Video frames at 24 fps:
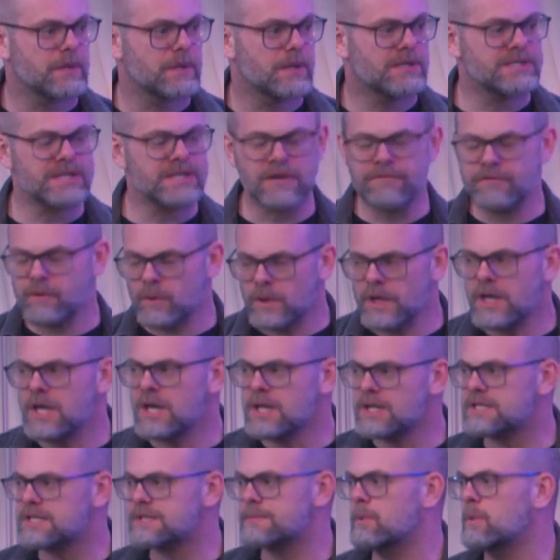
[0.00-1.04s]
And so if you're here
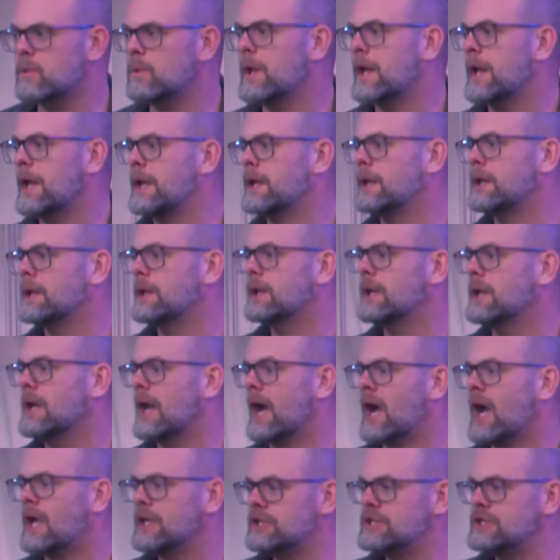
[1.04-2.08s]
this morning
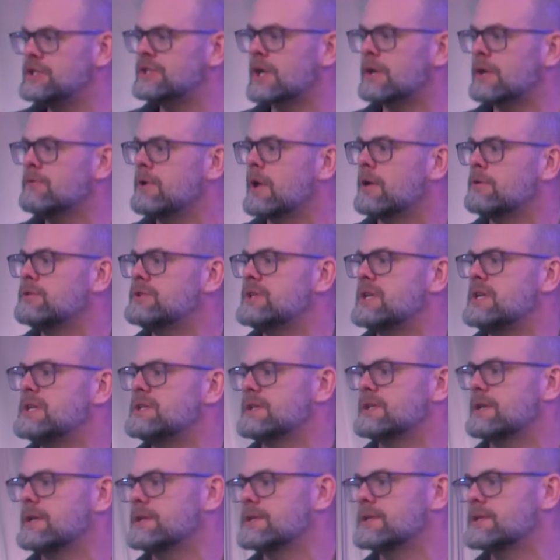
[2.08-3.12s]
and you don't know
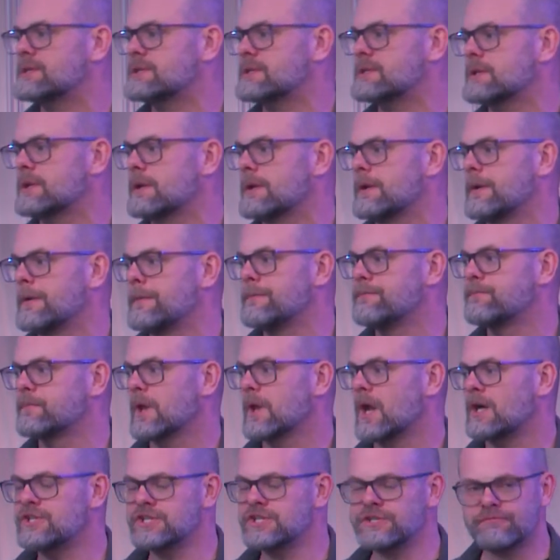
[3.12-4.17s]
Jesus,
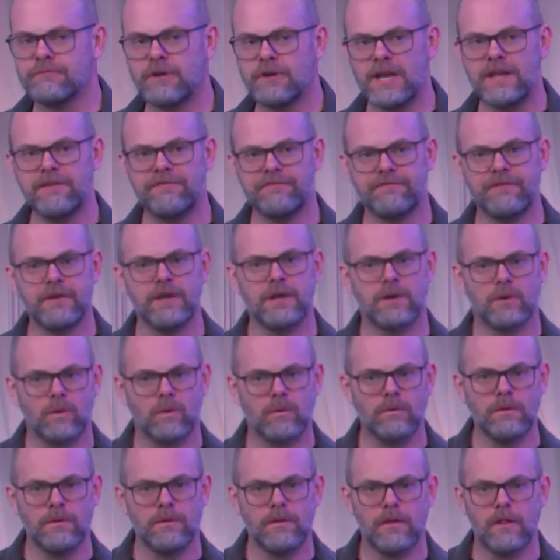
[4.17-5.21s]
I just really
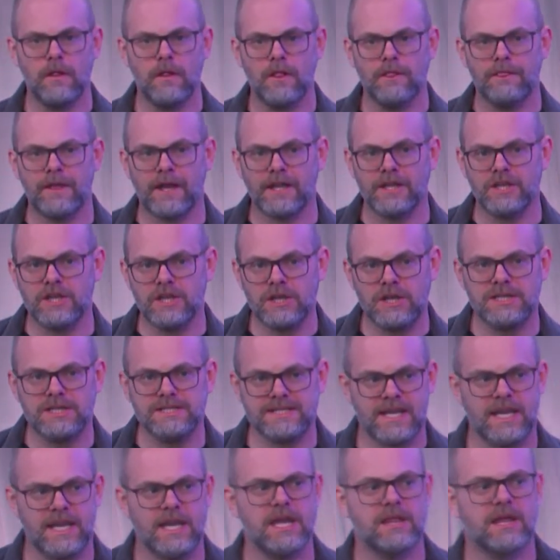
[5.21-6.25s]
feel that you need
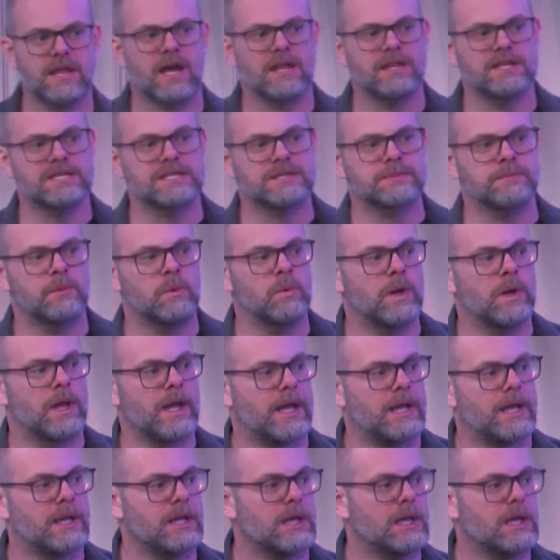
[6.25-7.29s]
to hear that this
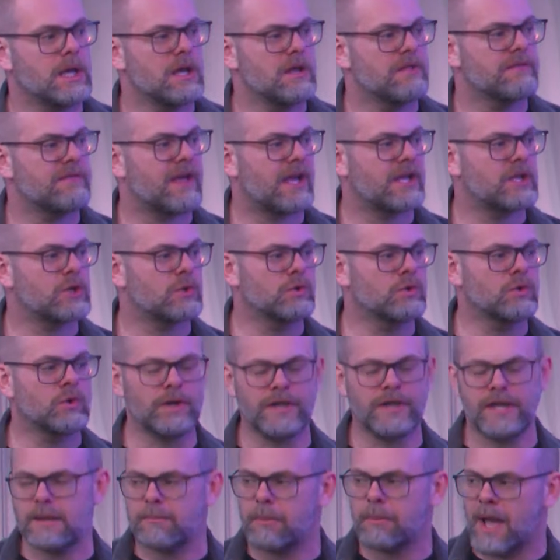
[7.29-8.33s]
morning, that you're not
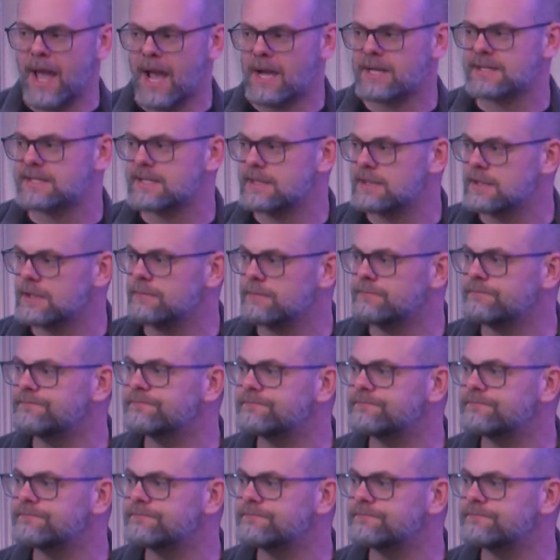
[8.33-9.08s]
here by accident.